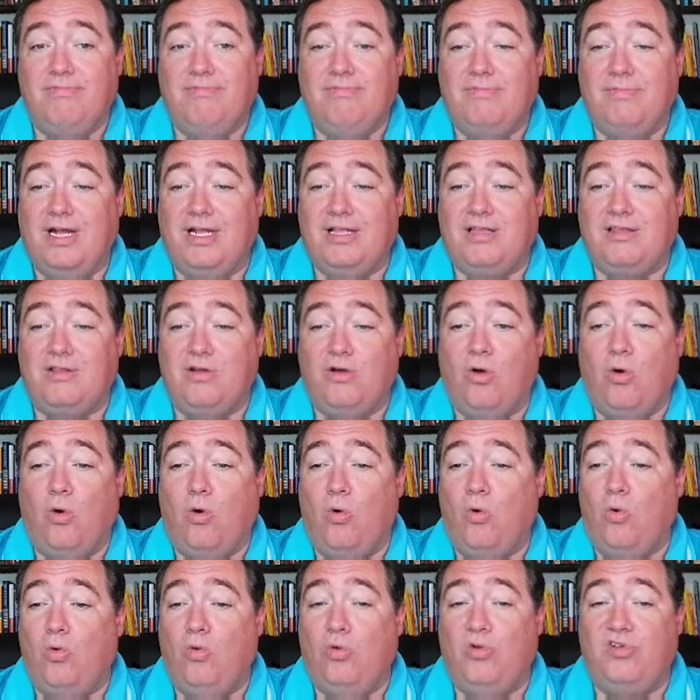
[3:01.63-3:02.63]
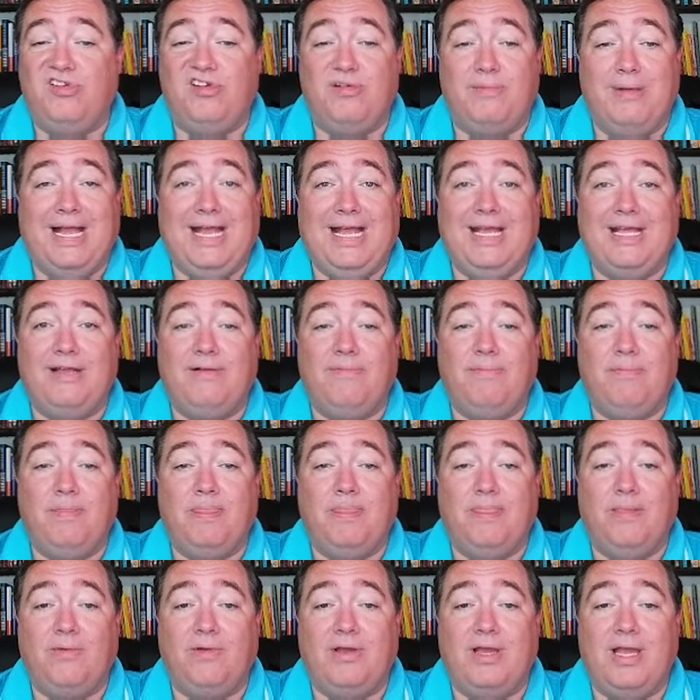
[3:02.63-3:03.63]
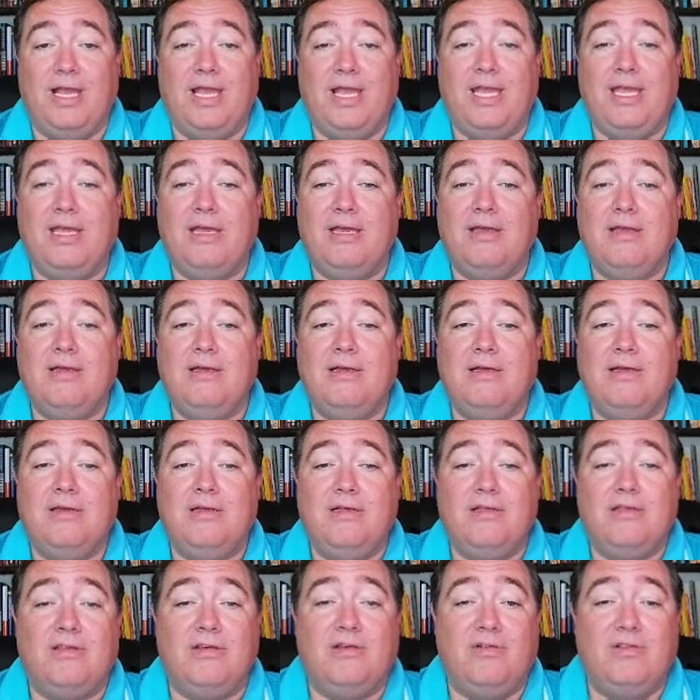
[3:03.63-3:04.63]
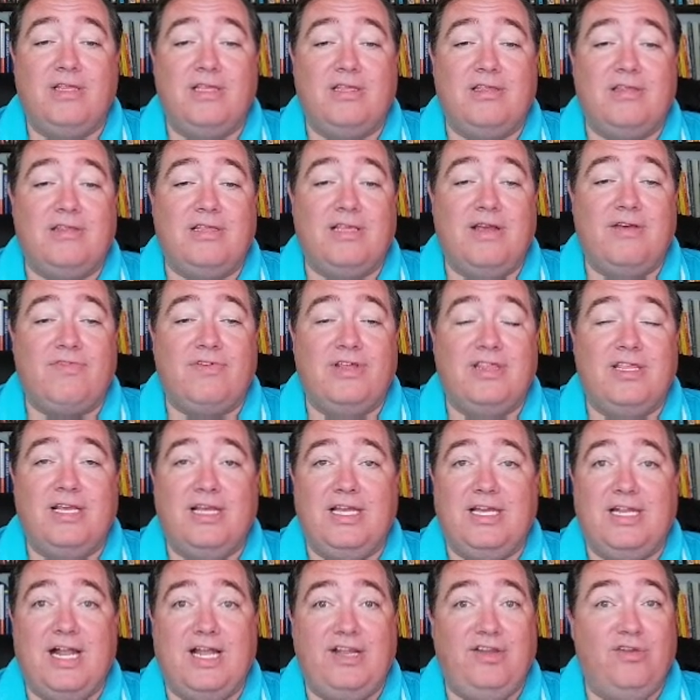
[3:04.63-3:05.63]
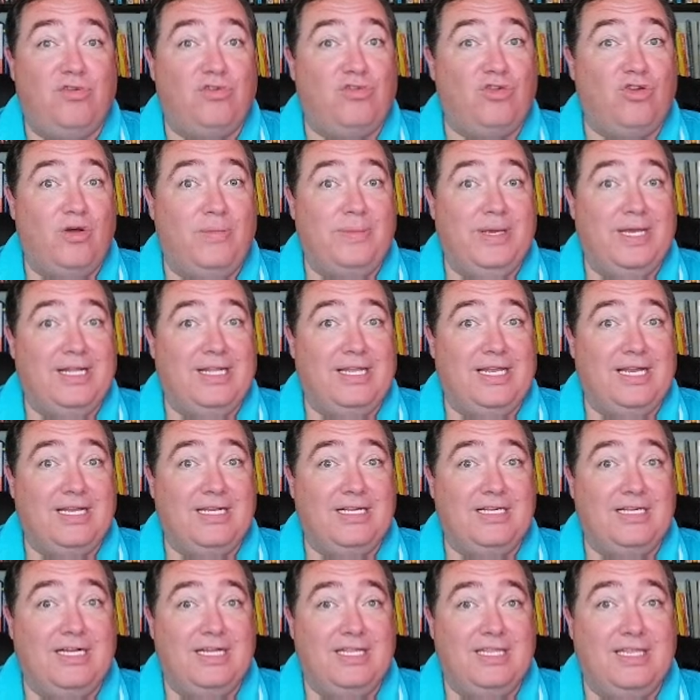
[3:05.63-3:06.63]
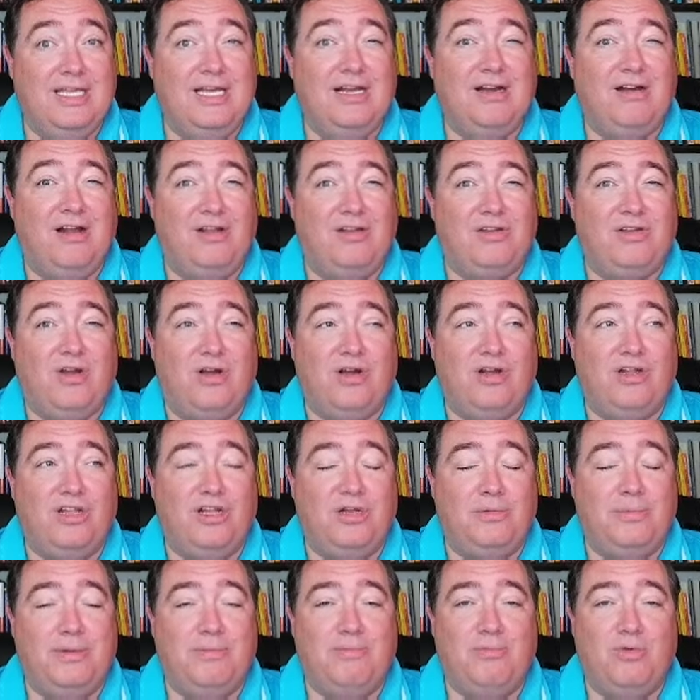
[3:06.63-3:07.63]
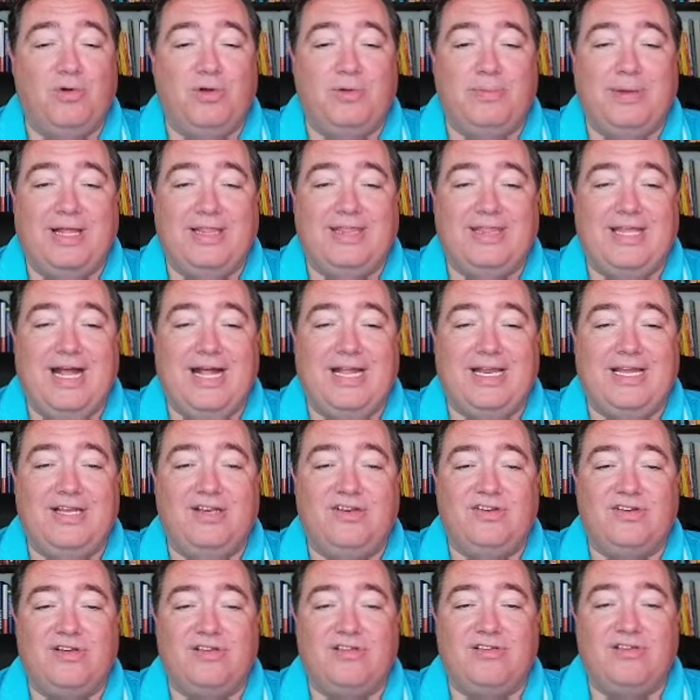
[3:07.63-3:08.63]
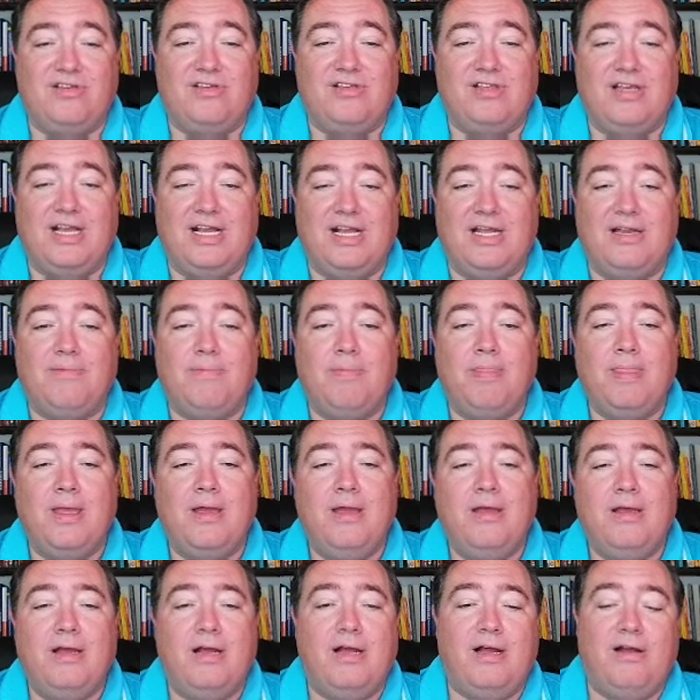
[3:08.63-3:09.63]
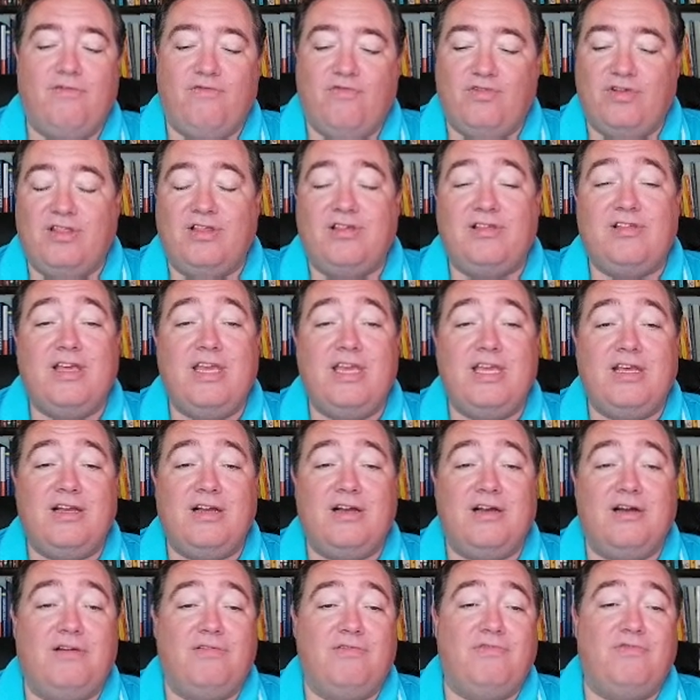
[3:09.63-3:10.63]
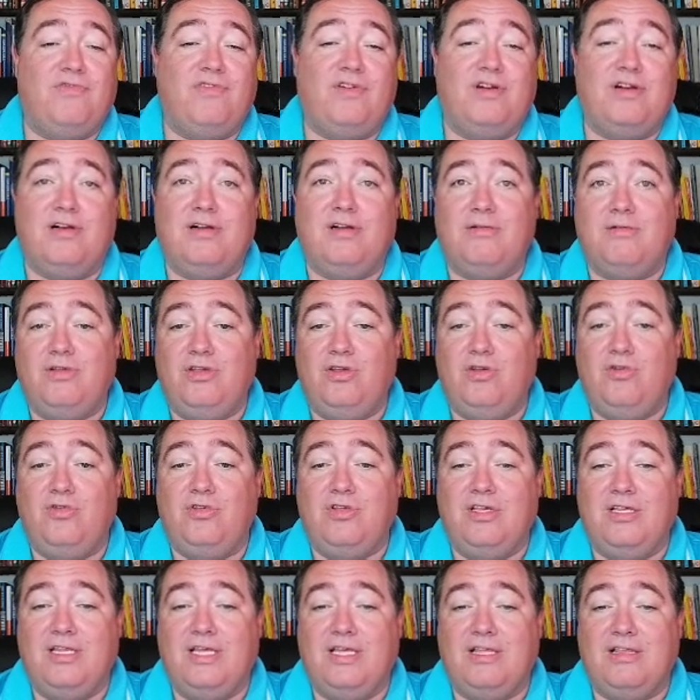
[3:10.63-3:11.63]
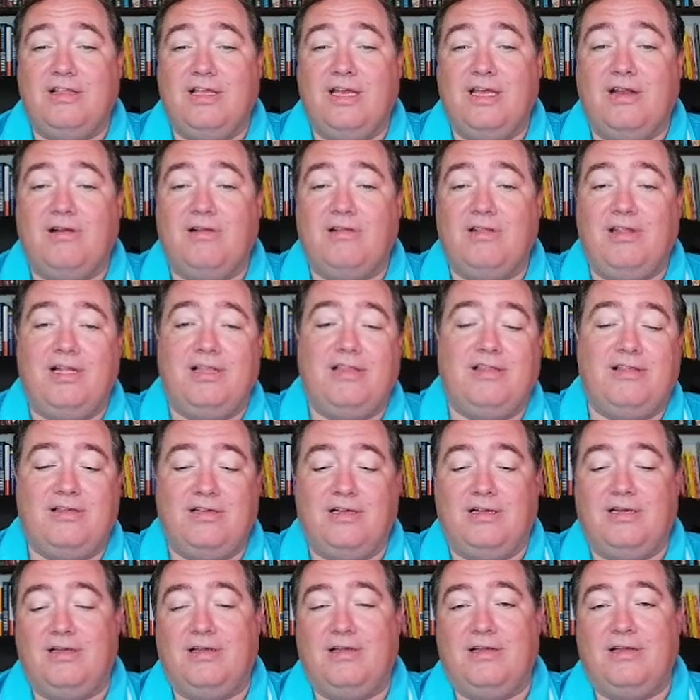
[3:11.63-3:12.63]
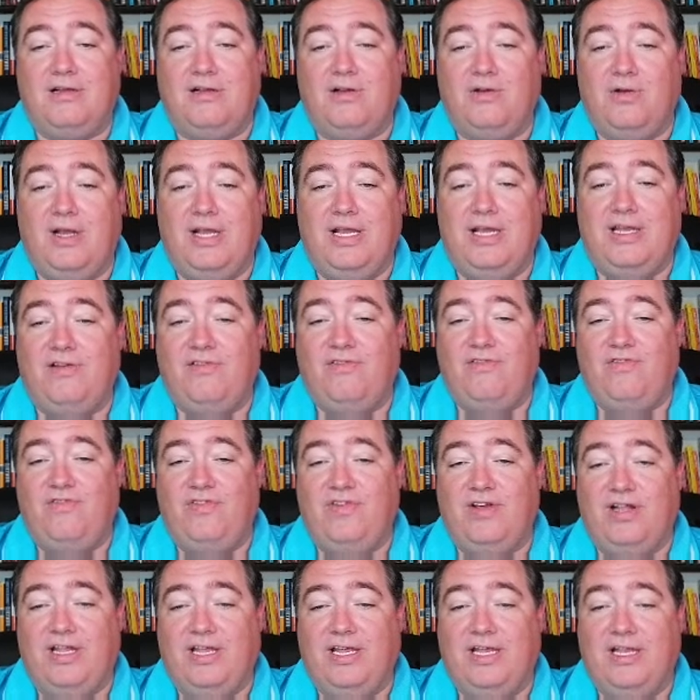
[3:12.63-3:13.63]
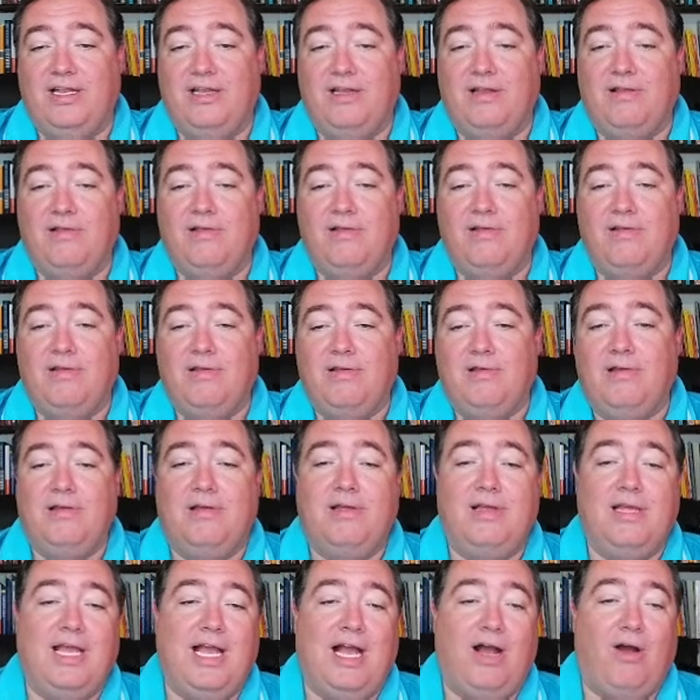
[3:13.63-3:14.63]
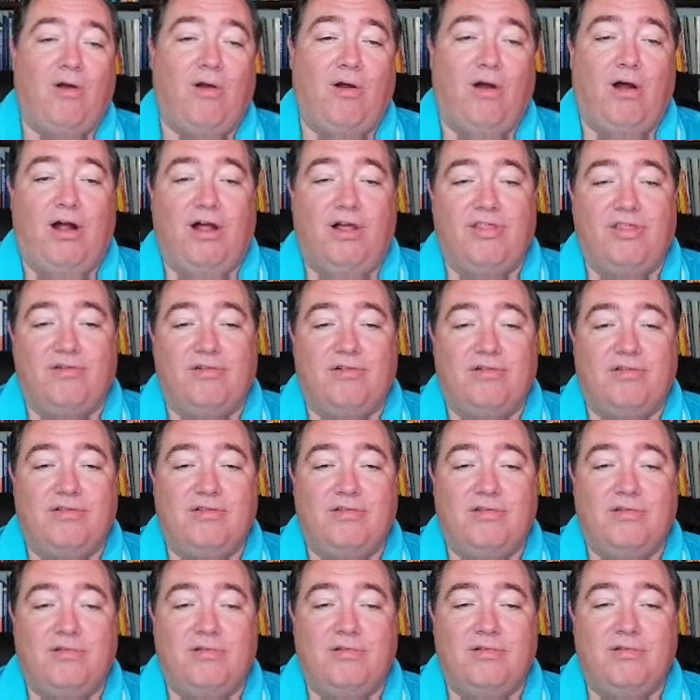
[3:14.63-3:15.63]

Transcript: That's the whole shebang. Okay, so this is everything, and you saw me click done there. I'll talk a little bit more about that in just a second. For the sake of using these later, let's go ahead and fill in our authors.